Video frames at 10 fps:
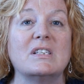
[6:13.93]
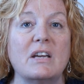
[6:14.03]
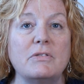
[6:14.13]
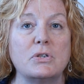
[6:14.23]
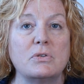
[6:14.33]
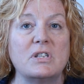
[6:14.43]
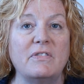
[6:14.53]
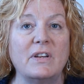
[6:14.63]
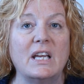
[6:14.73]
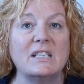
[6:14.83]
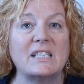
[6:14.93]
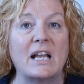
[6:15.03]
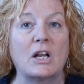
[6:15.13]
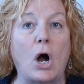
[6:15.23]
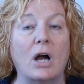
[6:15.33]
death certificates
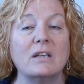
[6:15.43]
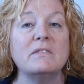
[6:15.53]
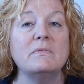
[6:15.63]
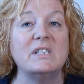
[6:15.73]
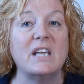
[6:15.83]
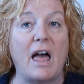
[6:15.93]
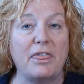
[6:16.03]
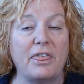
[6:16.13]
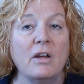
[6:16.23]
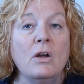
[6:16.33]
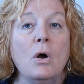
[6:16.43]
and cause of death